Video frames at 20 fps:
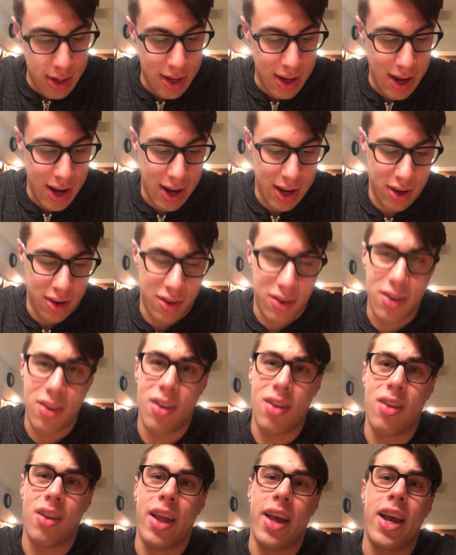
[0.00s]
And
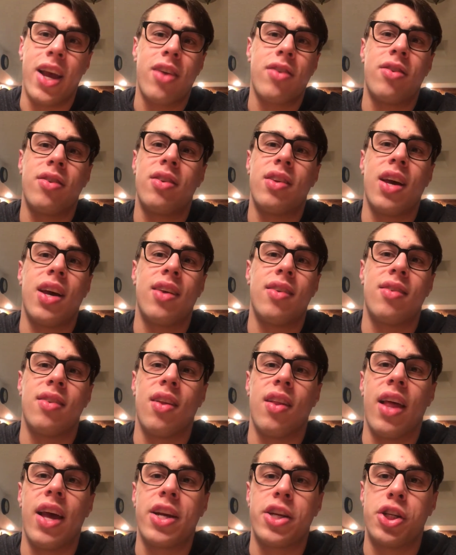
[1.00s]
leg exercise
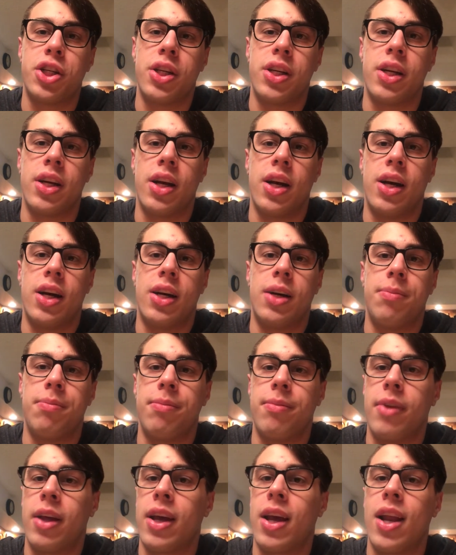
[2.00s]
selection,
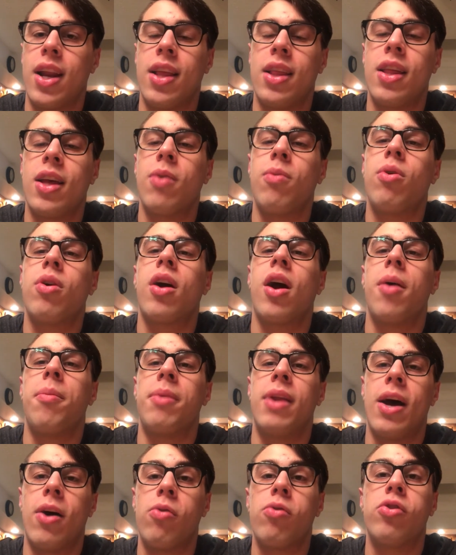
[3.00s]
like anything, will
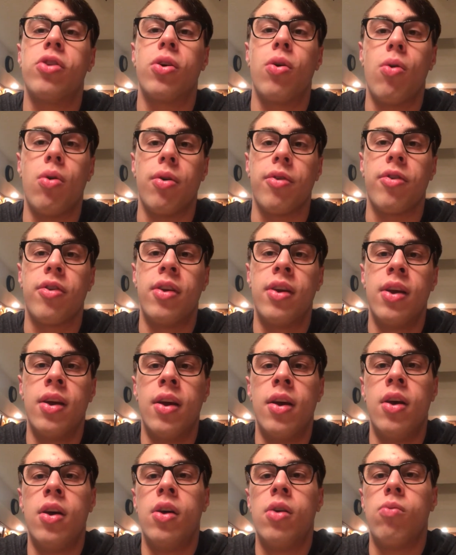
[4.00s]
come down to goals.
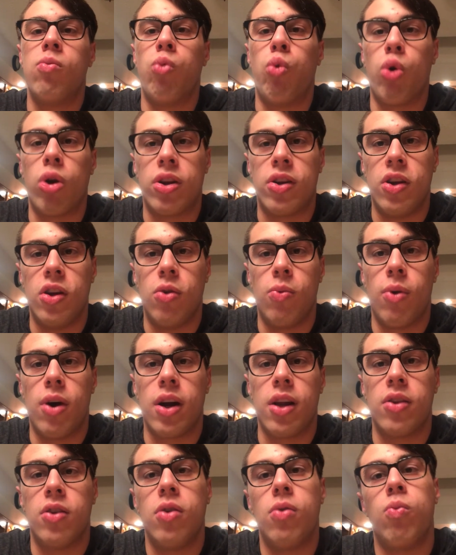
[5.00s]
What do you
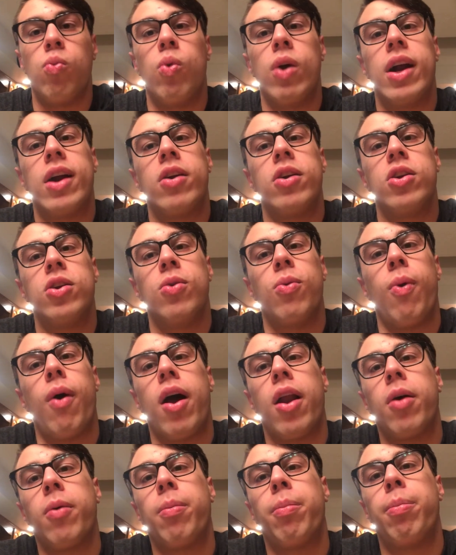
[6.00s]
want to do? Where do you
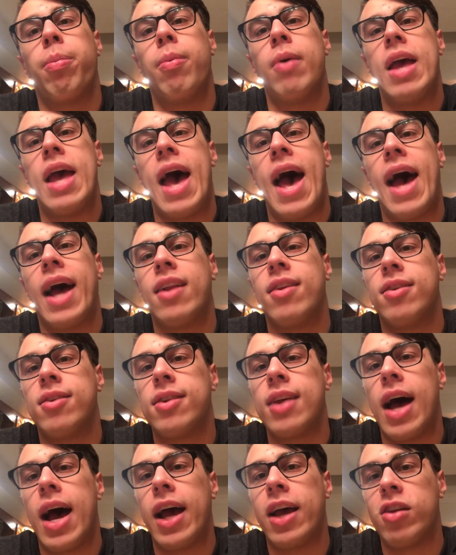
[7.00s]
want to add
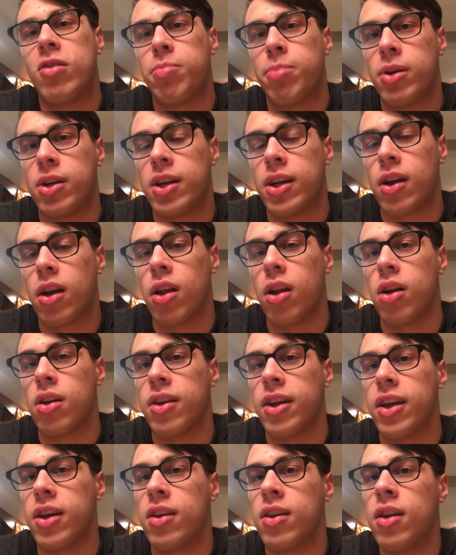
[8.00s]
size
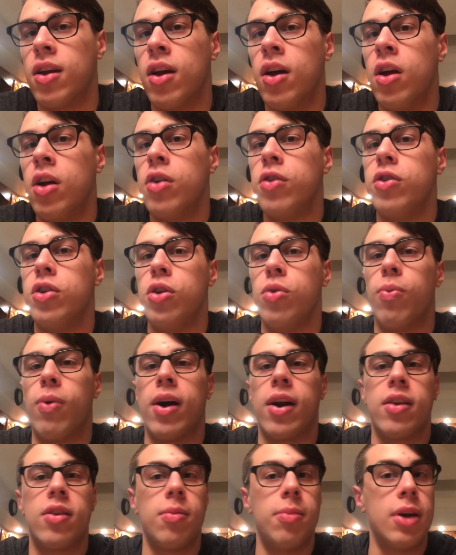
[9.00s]
particularly? Do you
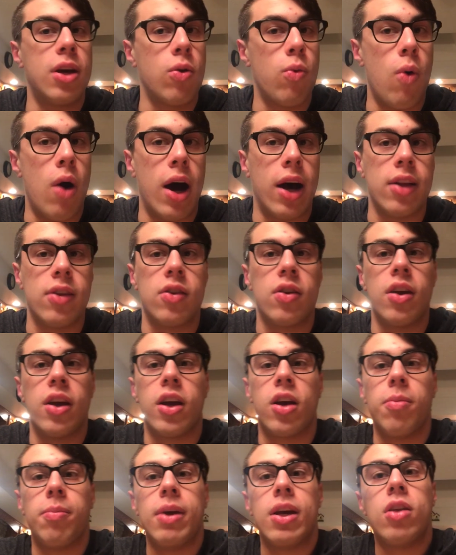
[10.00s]
want it to be quads? It
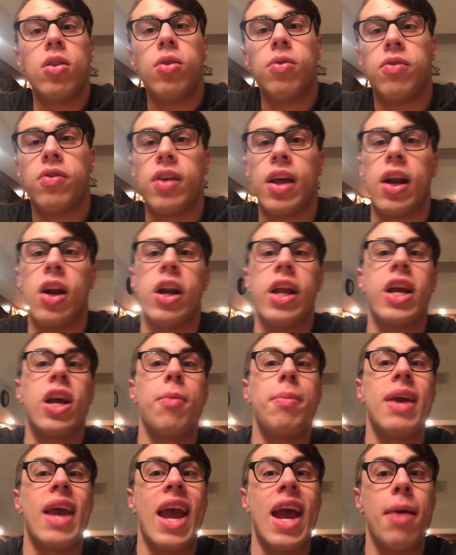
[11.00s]
could be glute centered. It
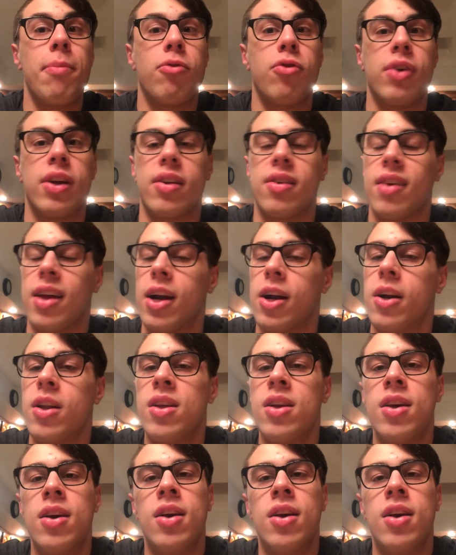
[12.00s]
could be hamstring centered.